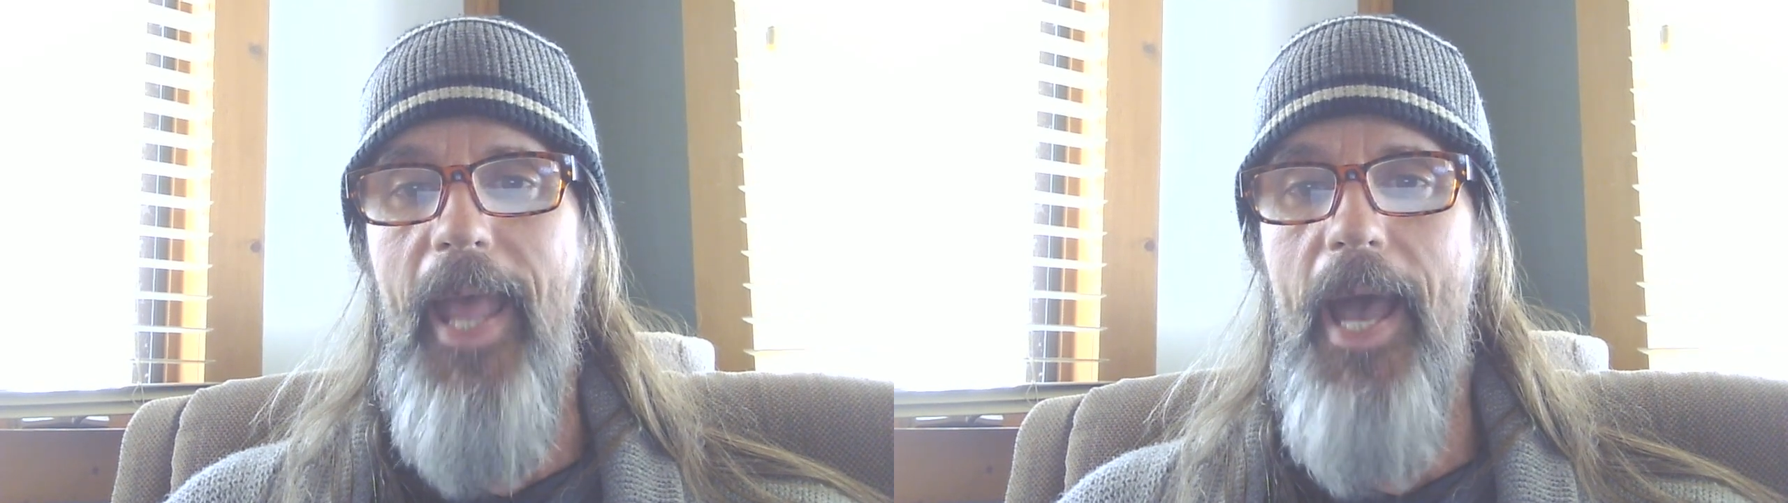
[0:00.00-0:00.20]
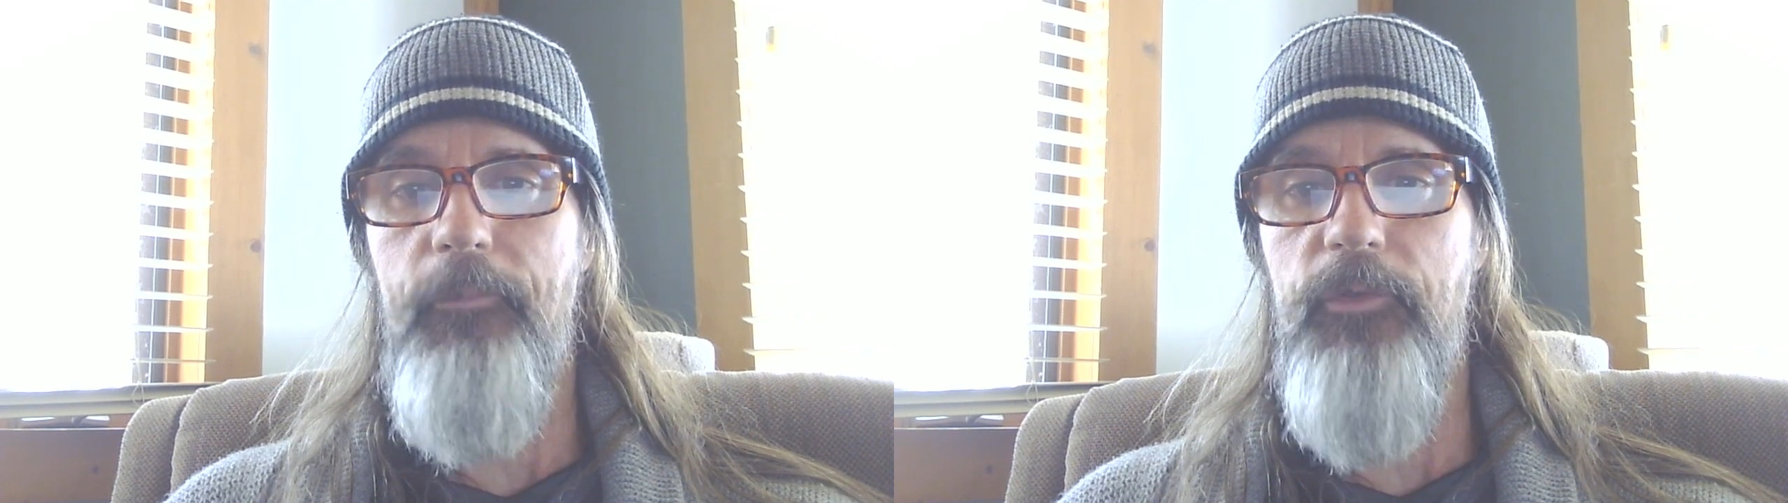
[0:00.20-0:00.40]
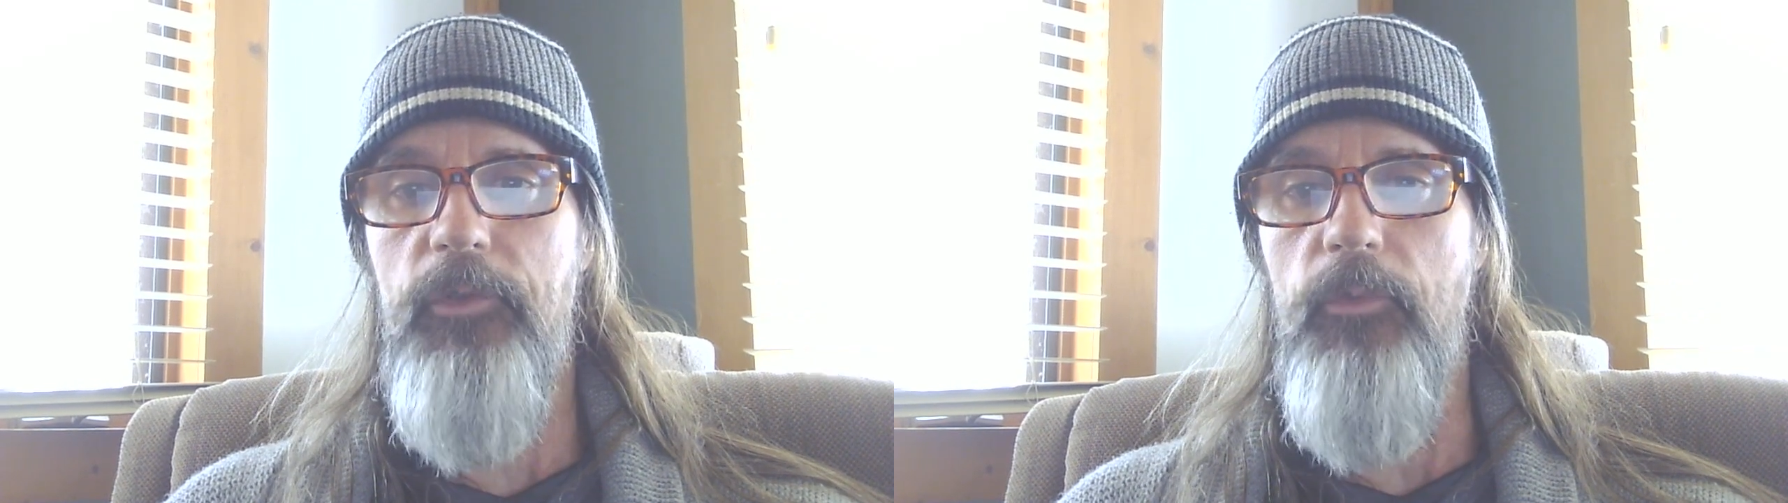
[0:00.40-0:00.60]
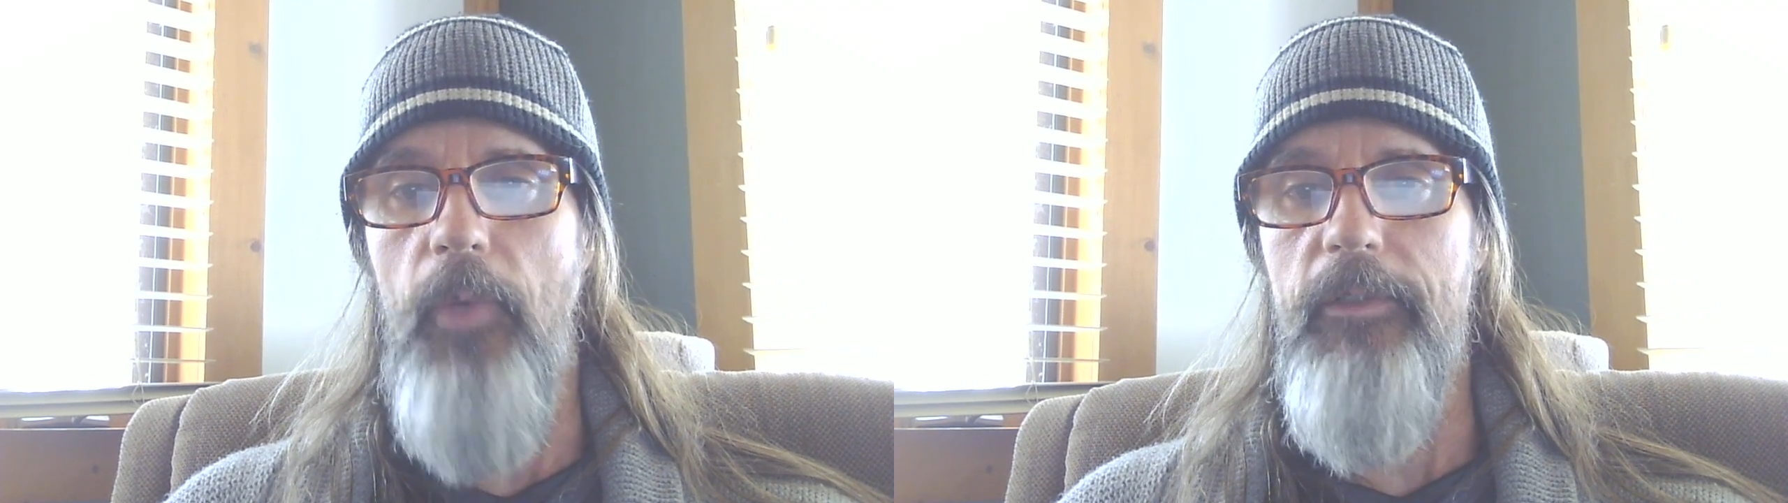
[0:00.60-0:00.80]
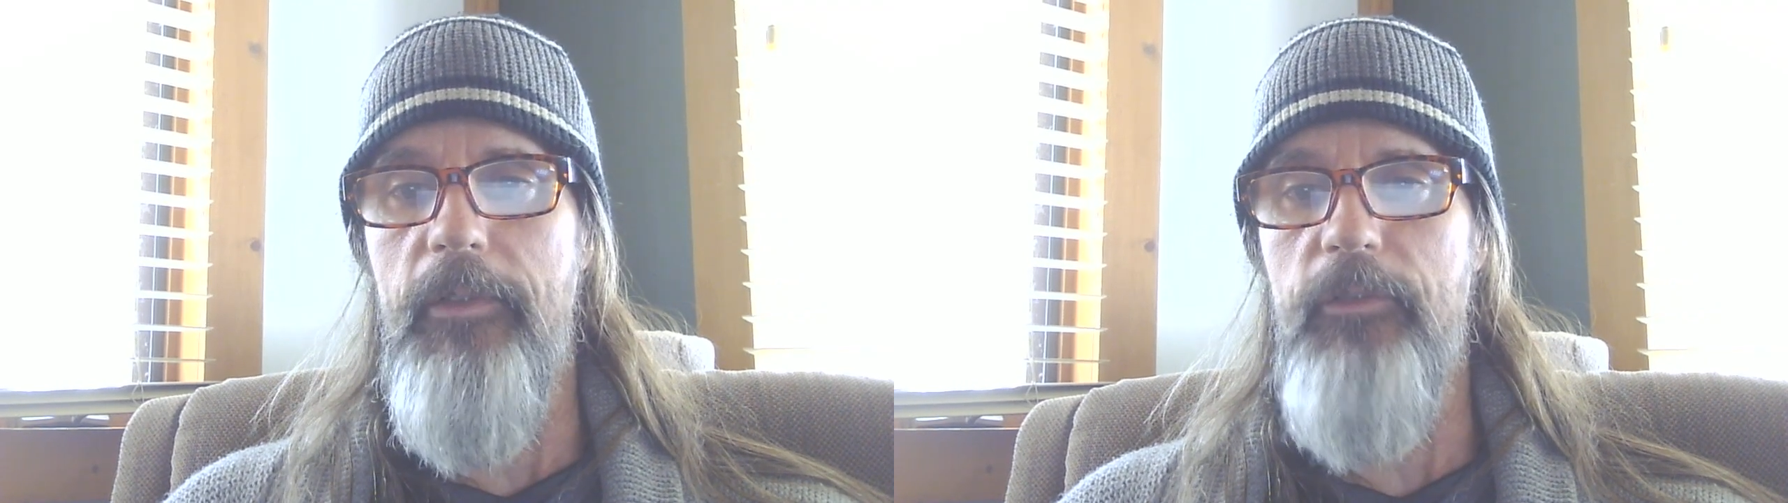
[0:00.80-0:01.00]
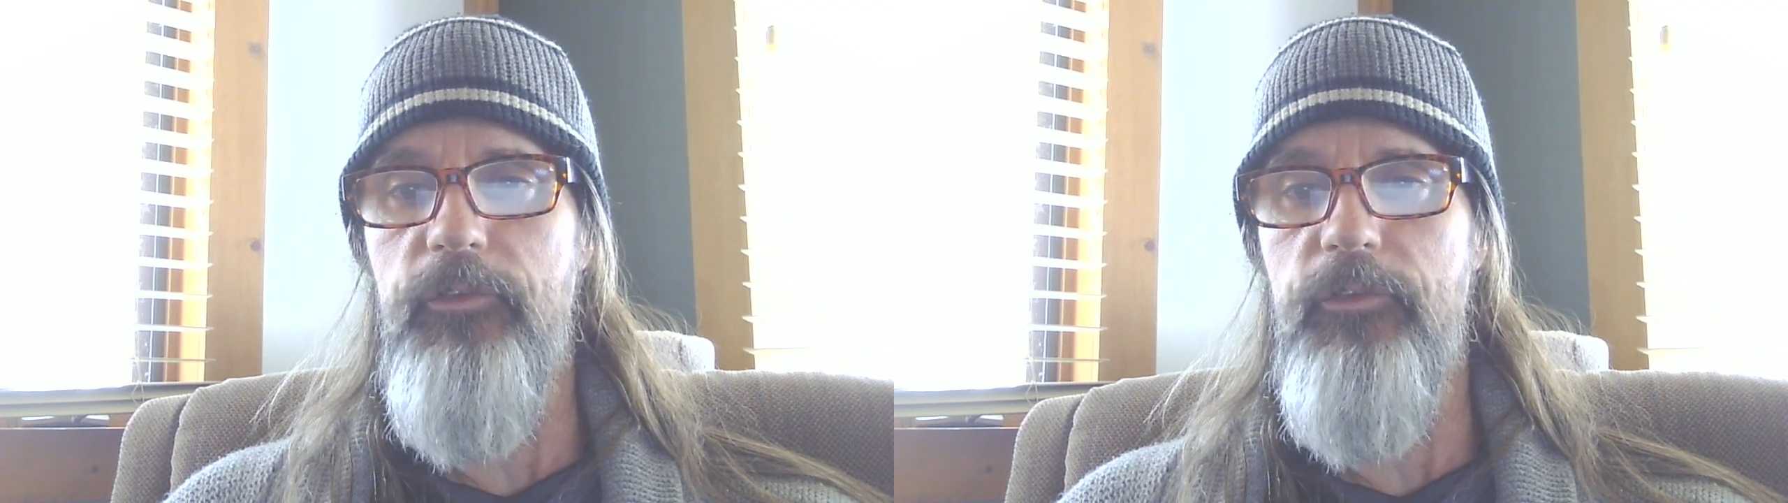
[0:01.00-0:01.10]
absolute right to their